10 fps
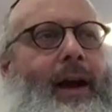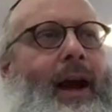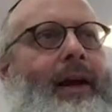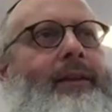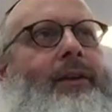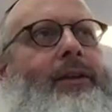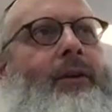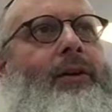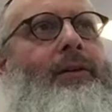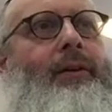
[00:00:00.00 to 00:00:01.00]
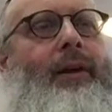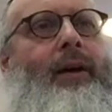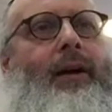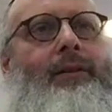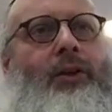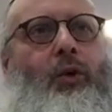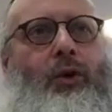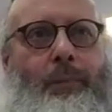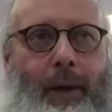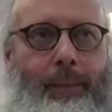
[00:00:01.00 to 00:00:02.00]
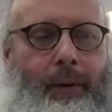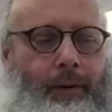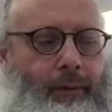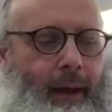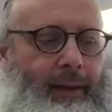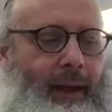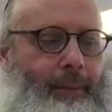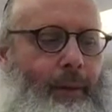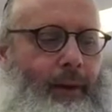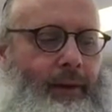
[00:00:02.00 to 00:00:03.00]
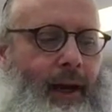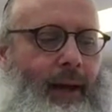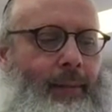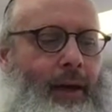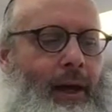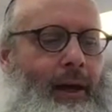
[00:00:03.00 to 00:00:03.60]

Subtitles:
at the destruction that they caused the Jewish people at that point in time.